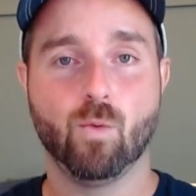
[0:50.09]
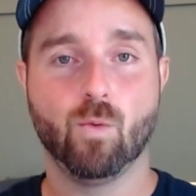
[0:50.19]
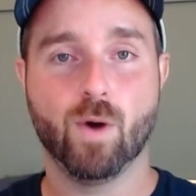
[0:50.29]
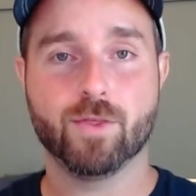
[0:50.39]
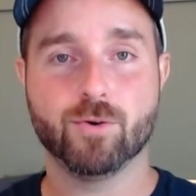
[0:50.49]

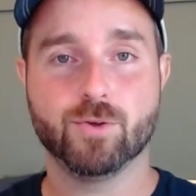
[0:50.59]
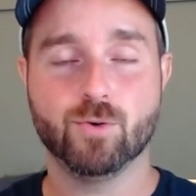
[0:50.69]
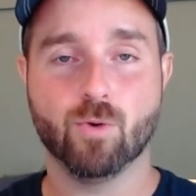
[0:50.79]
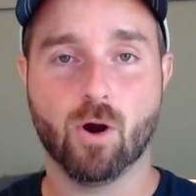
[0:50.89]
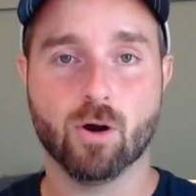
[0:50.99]
whether
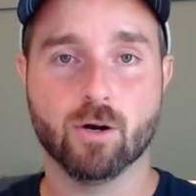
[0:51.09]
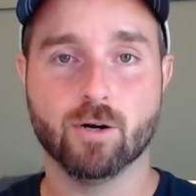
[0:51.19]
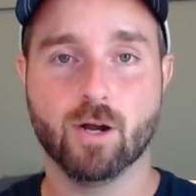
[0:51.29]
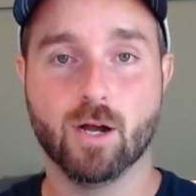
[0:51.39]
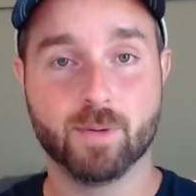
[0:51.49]
you
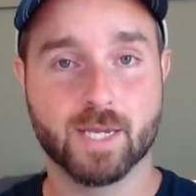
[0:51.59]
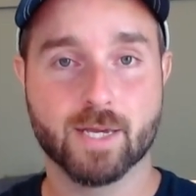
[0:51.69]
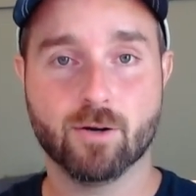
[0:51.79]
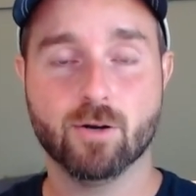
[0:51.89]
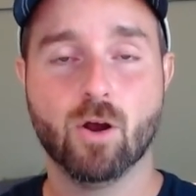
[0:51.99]
are a
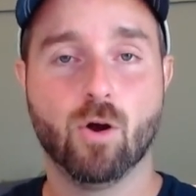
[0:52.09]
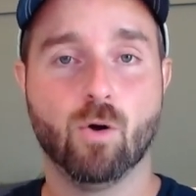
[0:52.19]
beginner